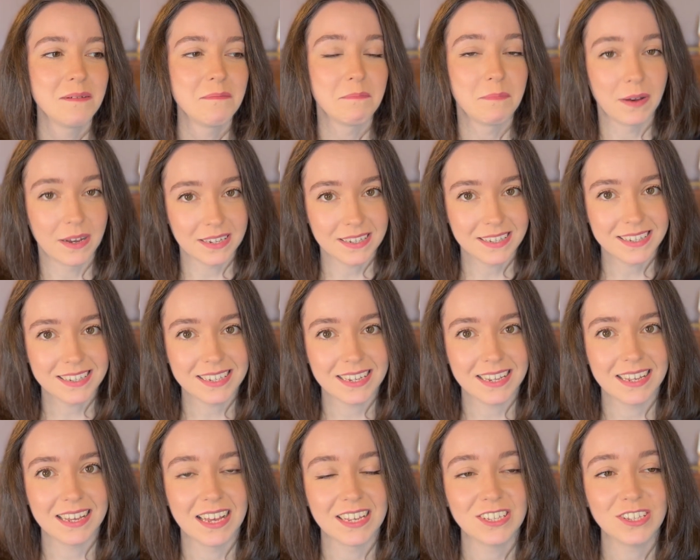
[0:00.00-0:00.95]
But
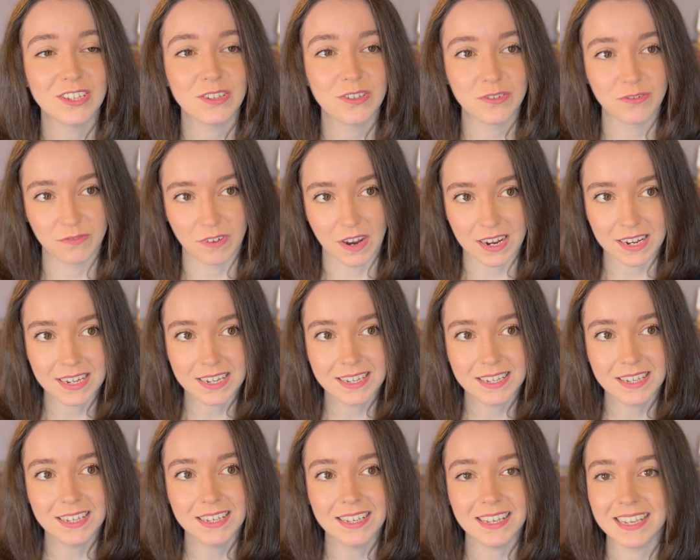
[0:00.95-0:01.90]
a strike
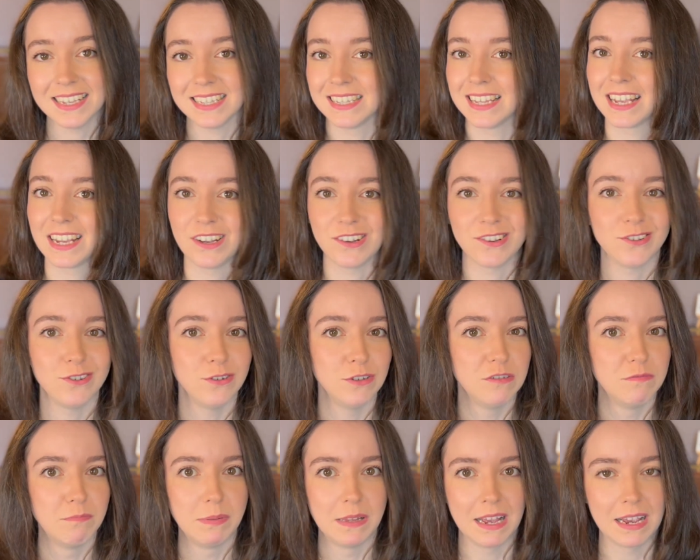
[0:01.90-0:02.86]
is like a
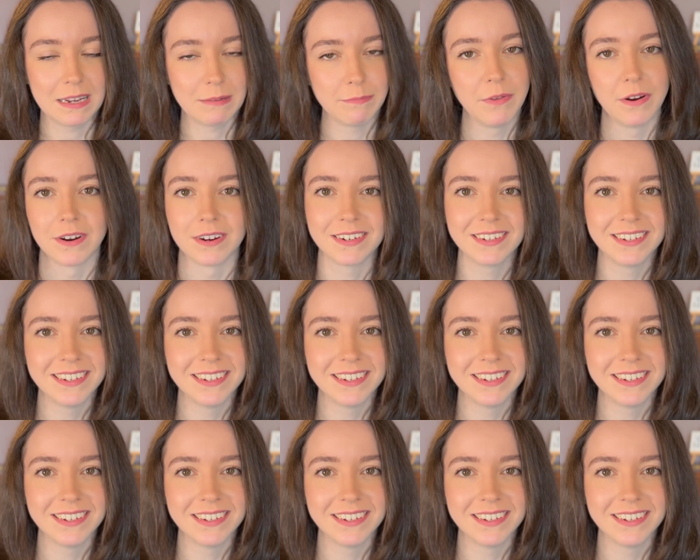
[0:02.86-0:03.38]
huge black mark